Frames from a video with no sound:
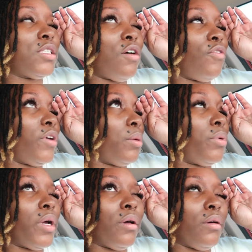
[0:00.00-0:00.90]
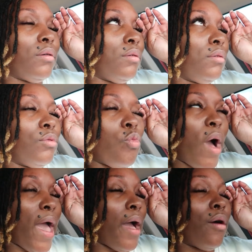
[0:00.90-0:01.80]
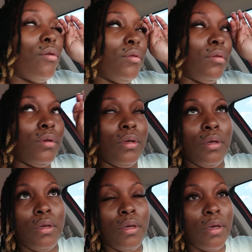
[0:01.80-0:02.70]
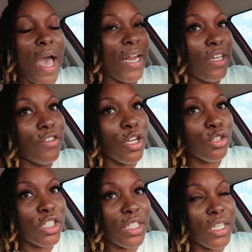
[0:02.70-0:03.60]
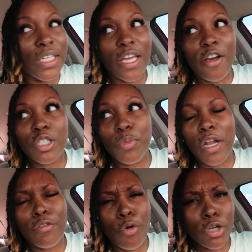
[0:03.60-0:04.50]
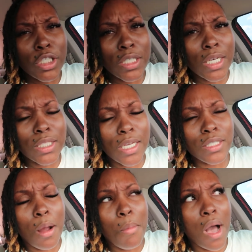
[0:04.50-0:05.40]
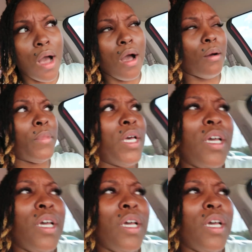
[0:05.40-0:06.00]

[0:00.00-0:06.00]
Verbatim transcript: so freaking proud. Wow. I didn't even know she did nails, but of course she does nails. Her mom,